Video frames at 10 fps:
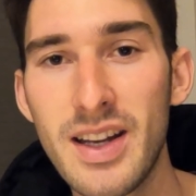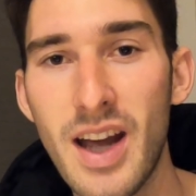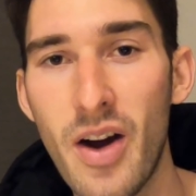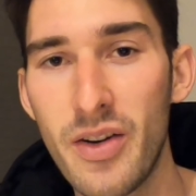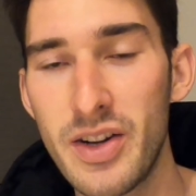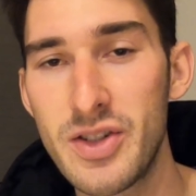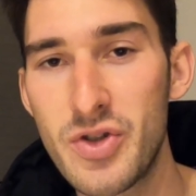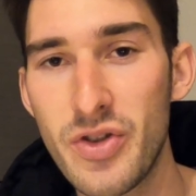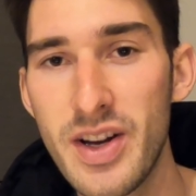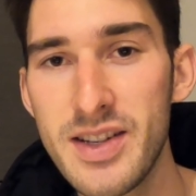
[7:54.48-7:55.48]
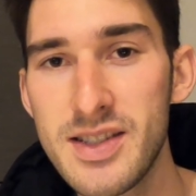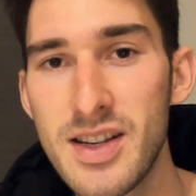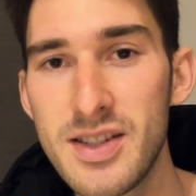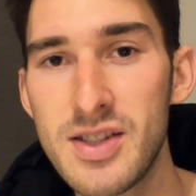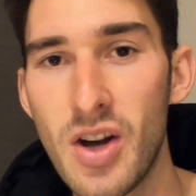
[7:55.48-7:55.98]
current
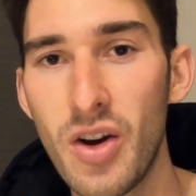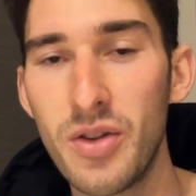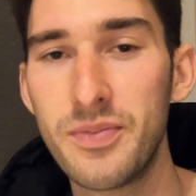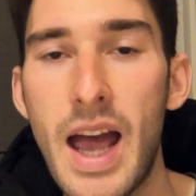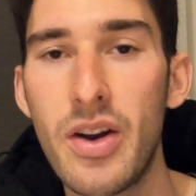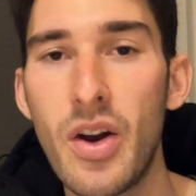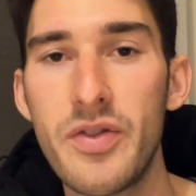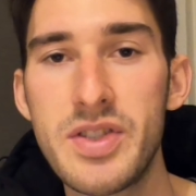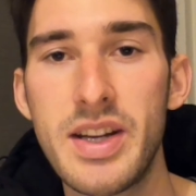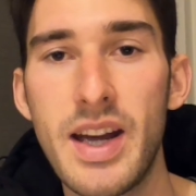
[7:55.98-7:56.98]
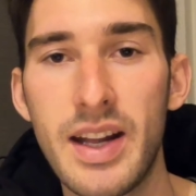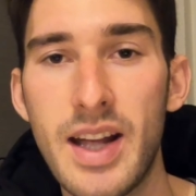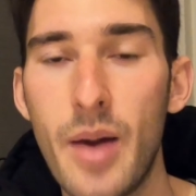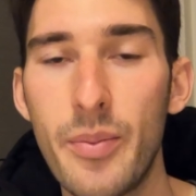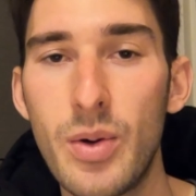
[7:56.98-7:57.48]
address. So, and it
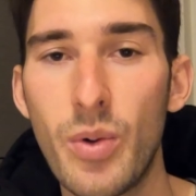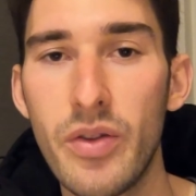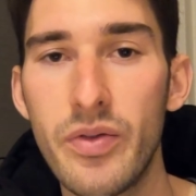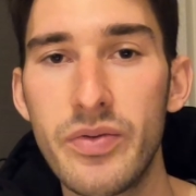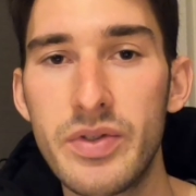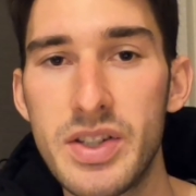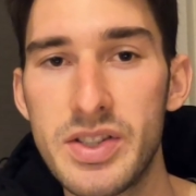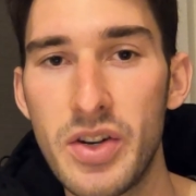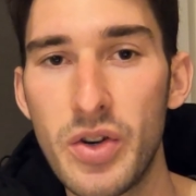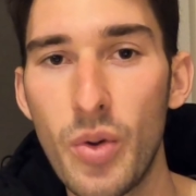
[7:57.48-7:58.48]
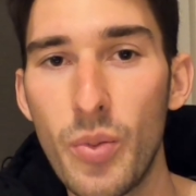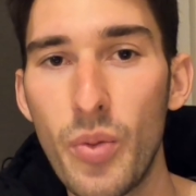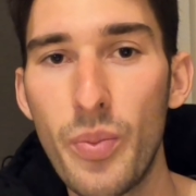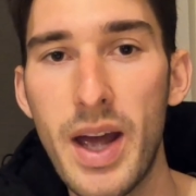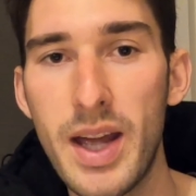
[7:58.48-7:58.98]
can't be just a
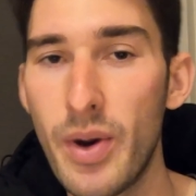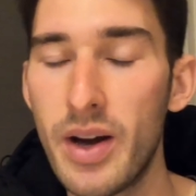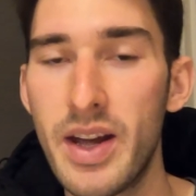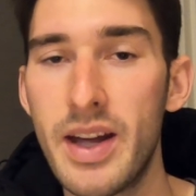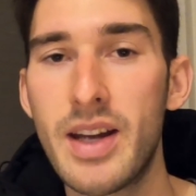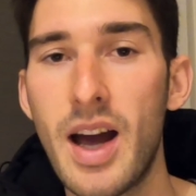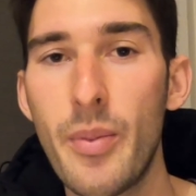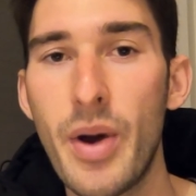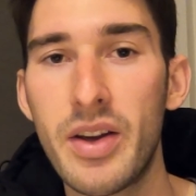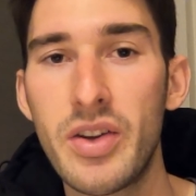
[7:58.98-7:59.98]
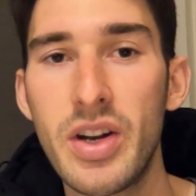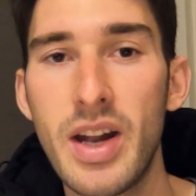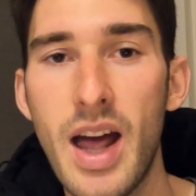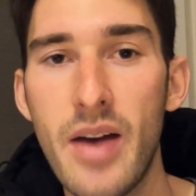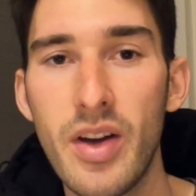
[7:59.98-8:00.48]
normal pay-by-day car park. You need
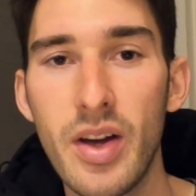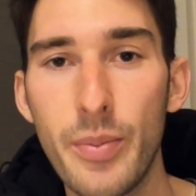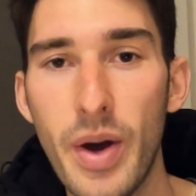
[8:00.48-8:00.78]
to have a